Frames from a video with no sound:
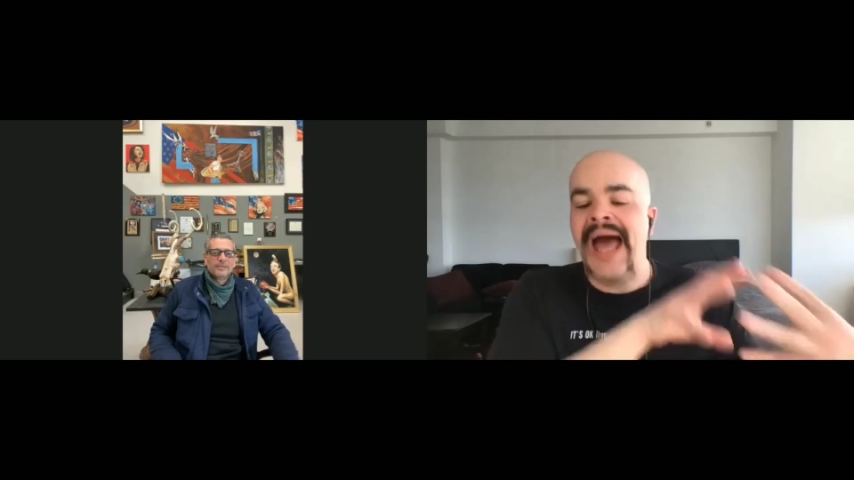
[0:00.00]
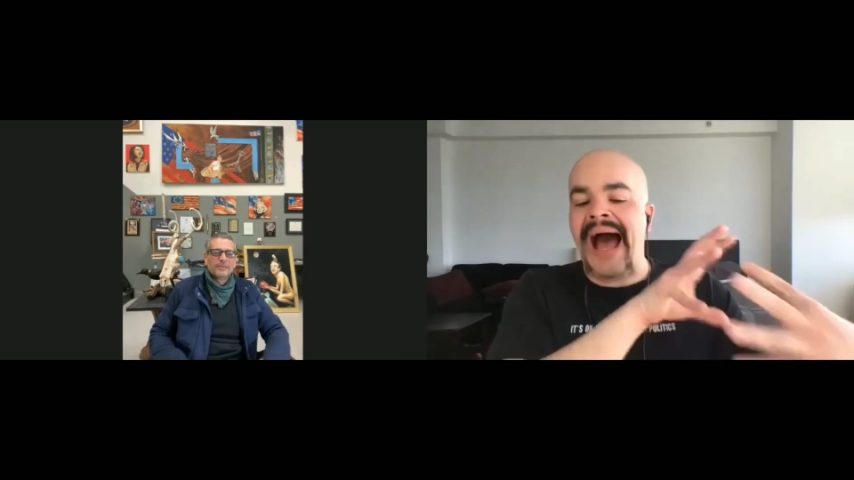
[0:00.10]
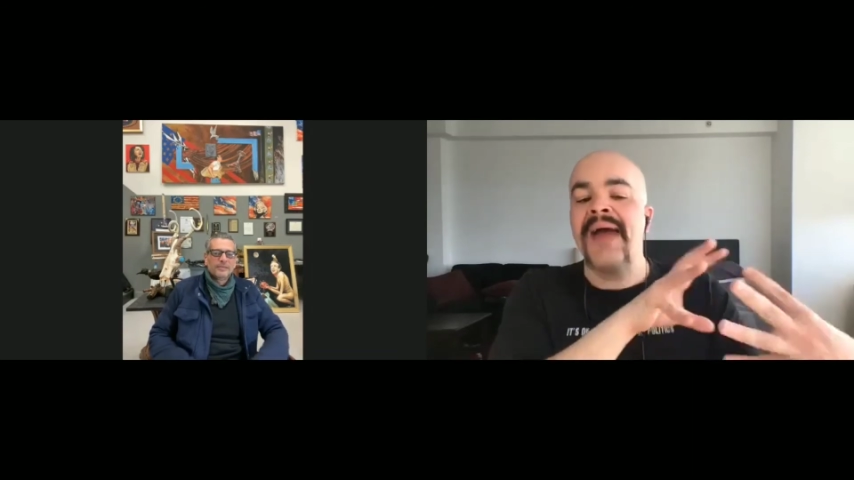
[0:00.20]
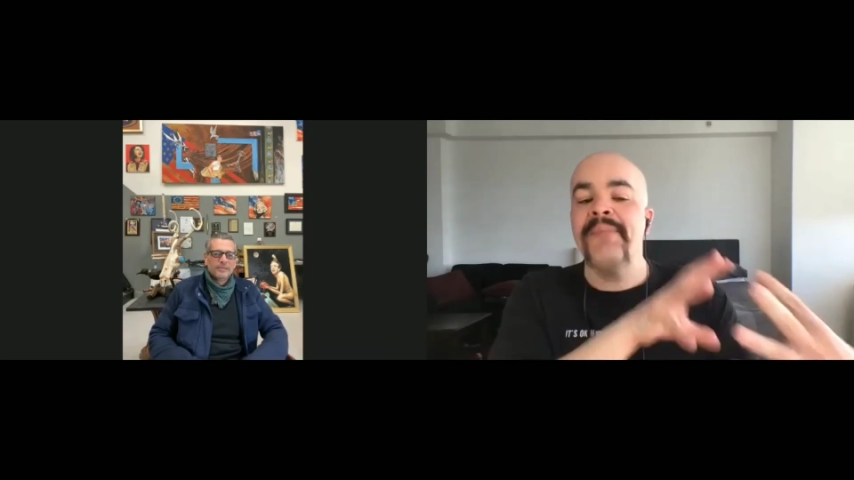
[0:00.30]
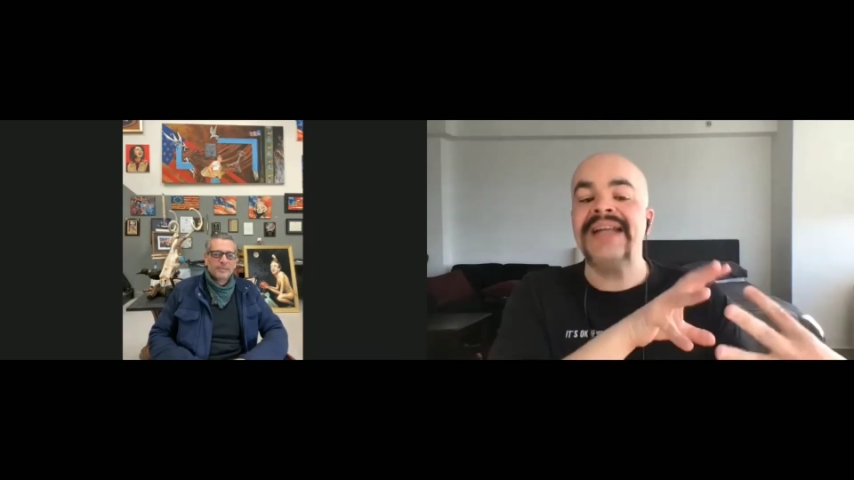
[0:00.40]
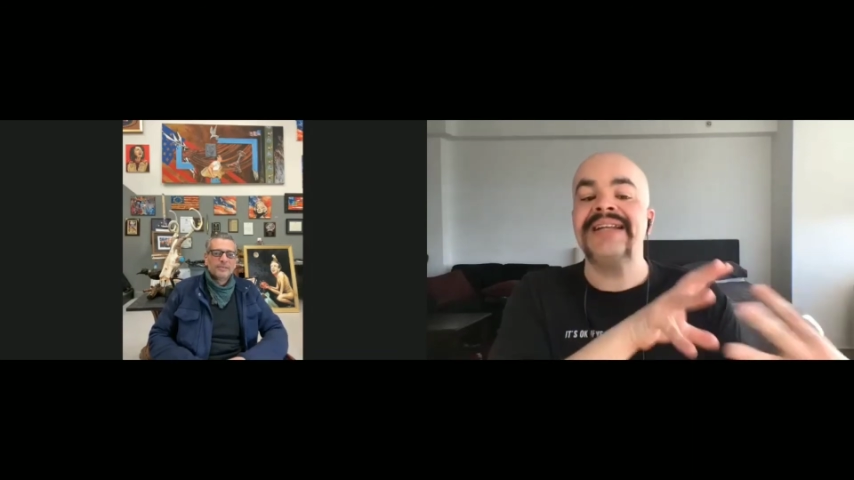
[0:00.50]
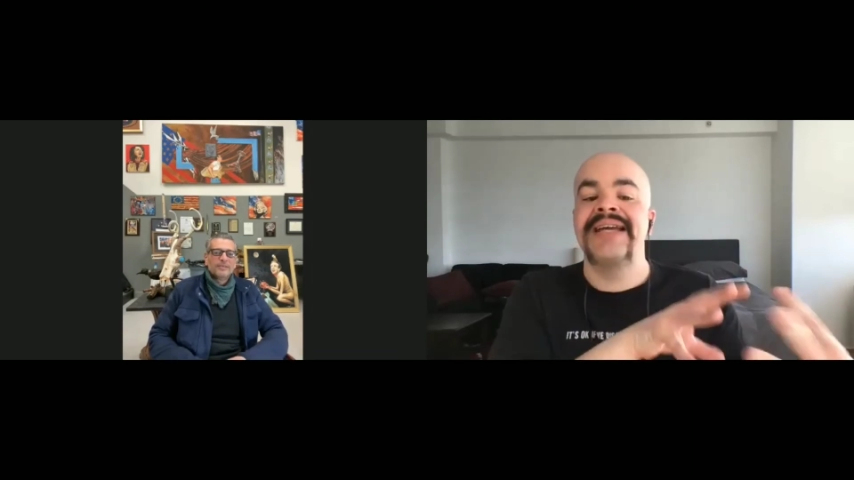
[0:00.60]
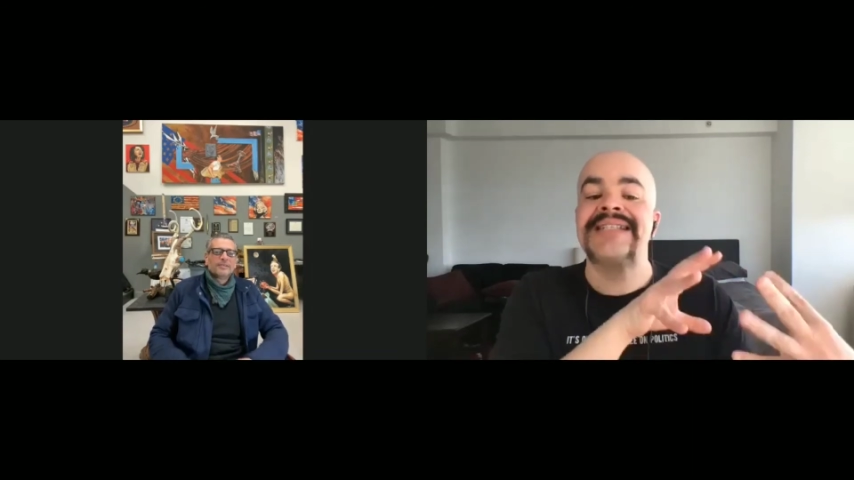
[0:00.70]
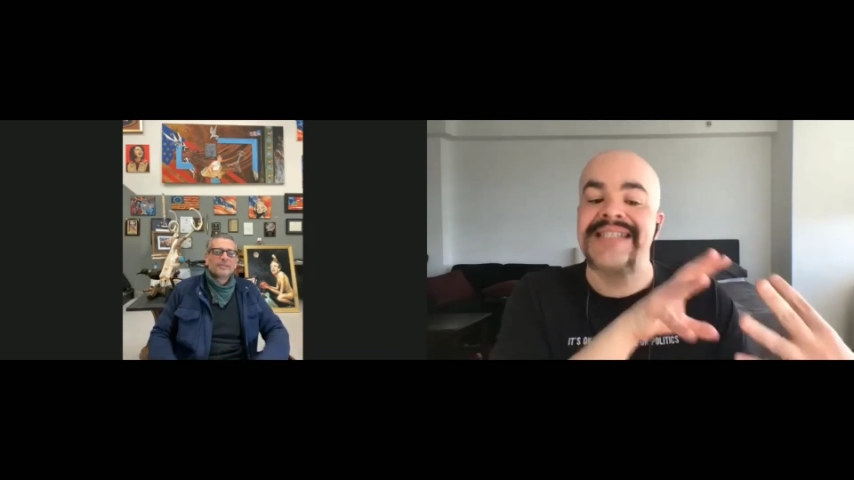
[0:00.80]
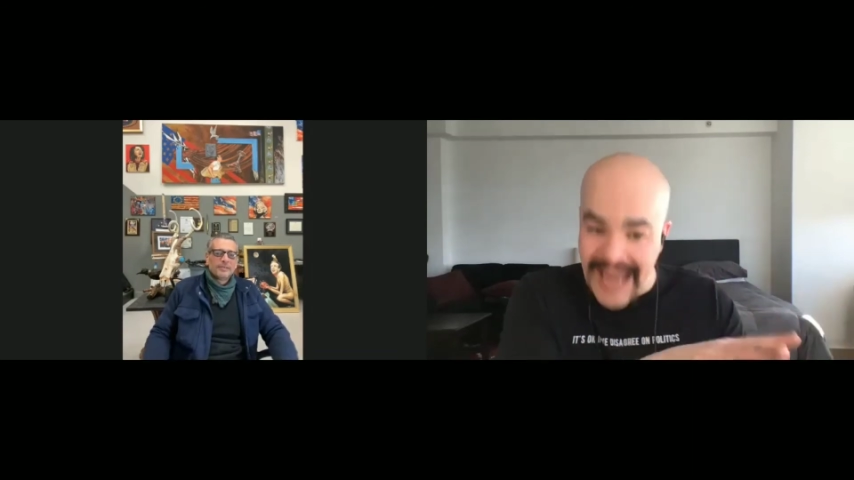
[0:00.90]
I might
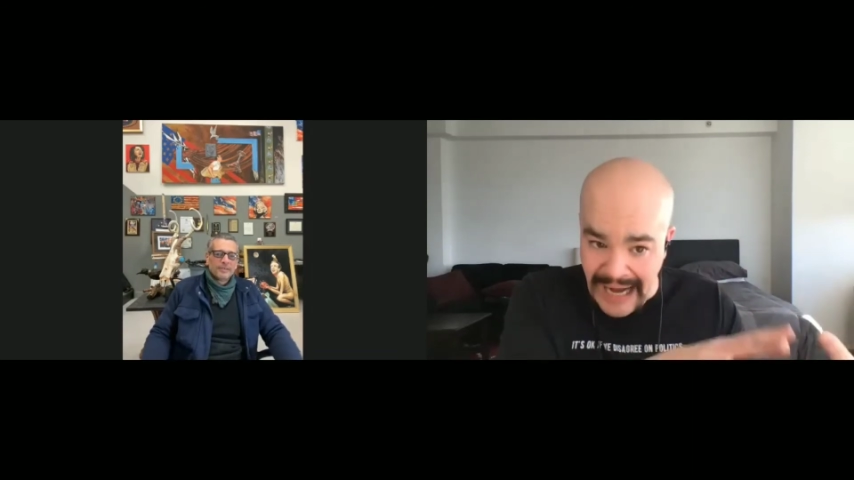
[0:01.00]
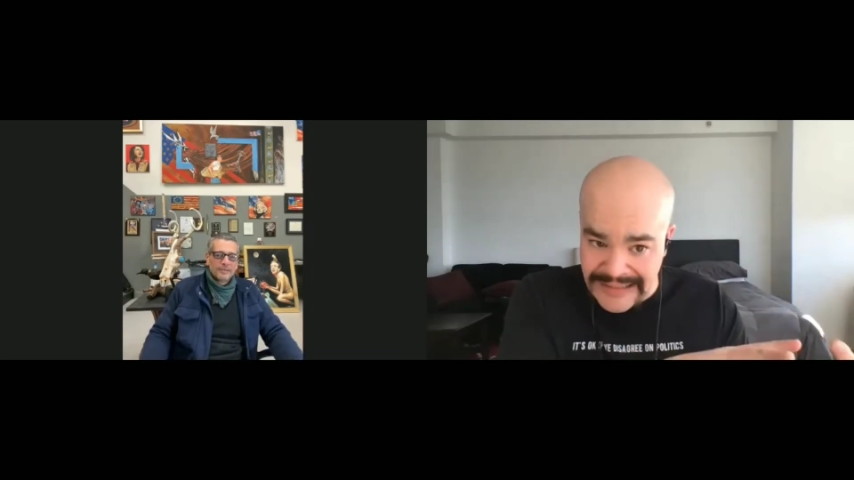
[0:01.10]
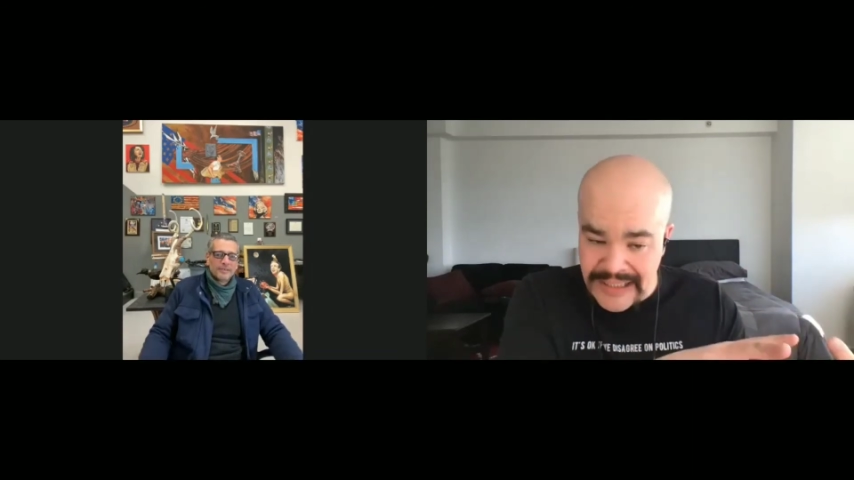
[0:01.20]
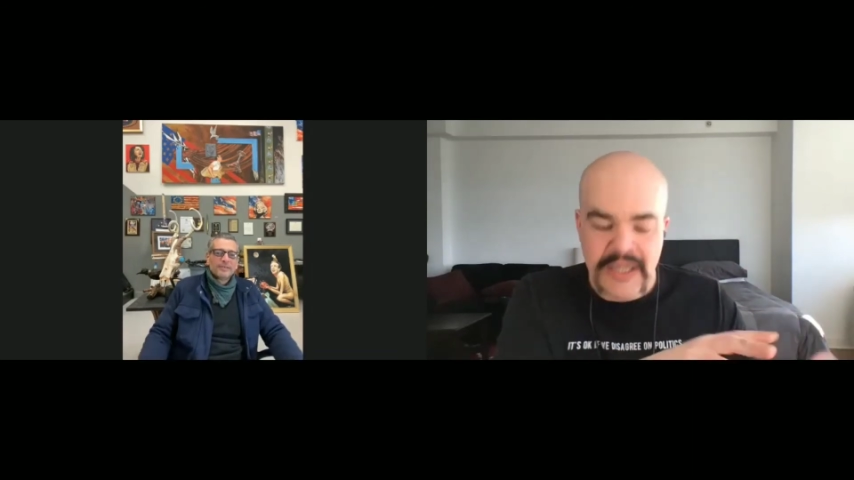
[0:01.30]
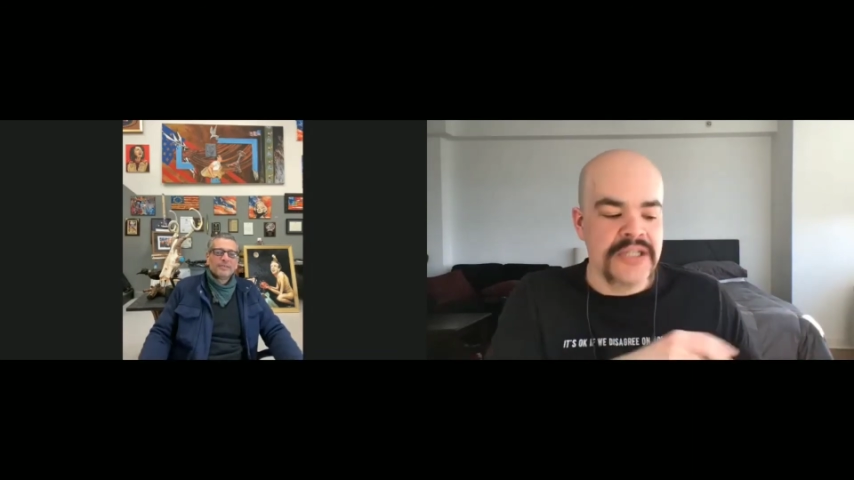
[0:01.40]
get socked.